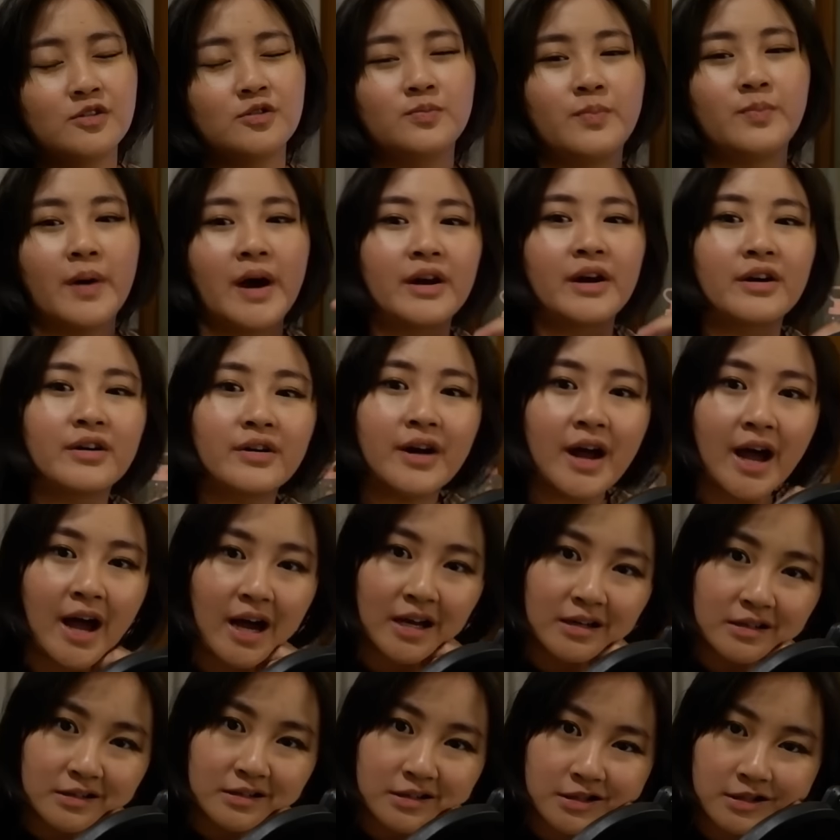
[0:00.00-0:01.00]
do better
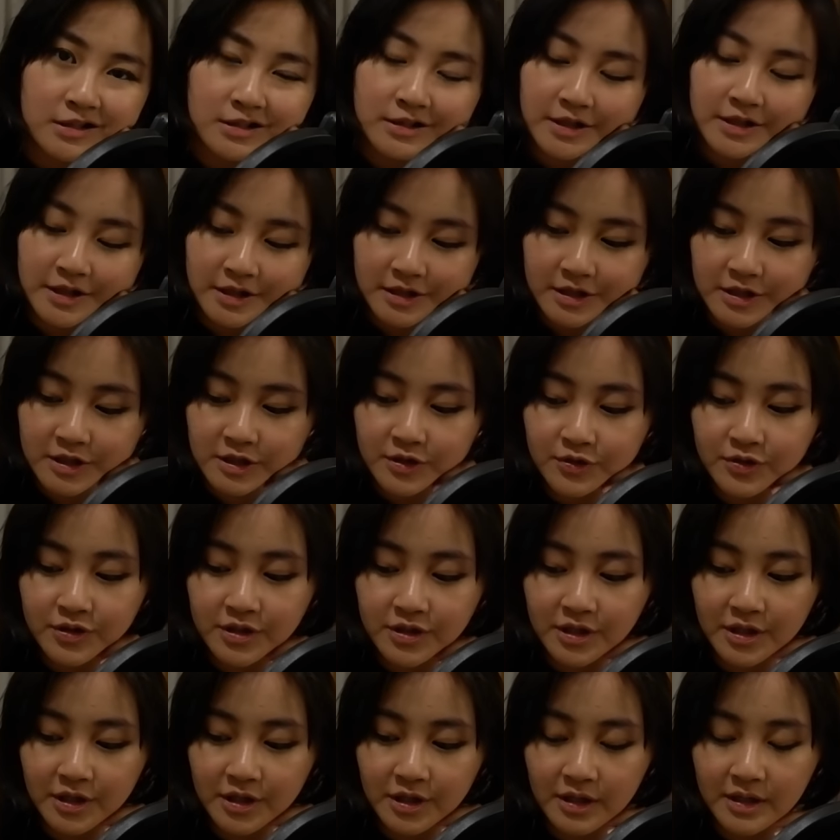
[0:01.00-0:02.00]
at in the new
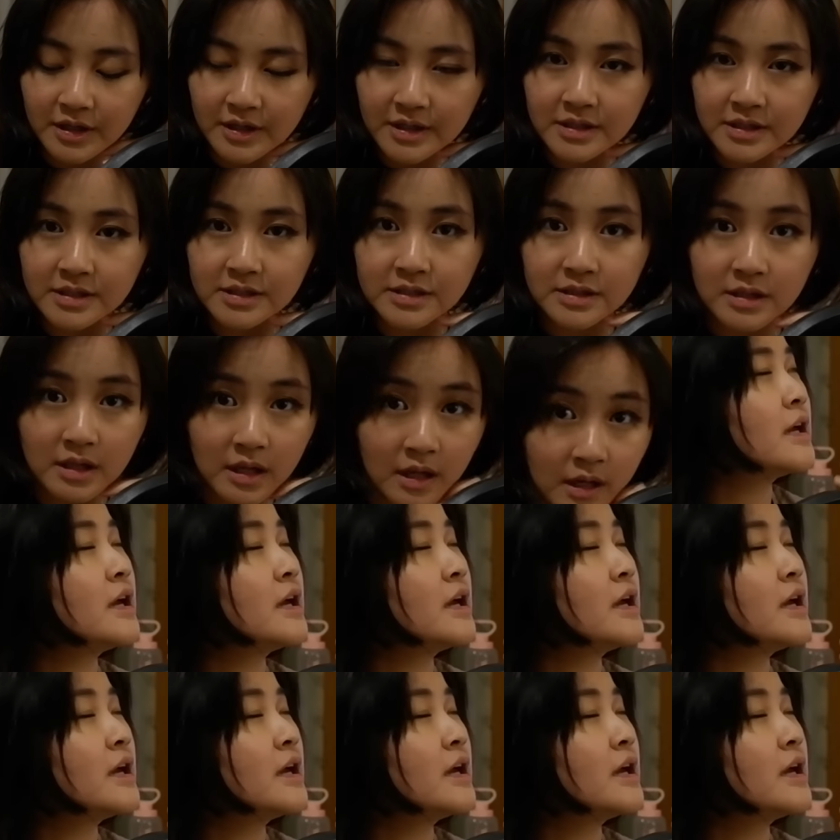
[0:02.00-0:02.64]
year is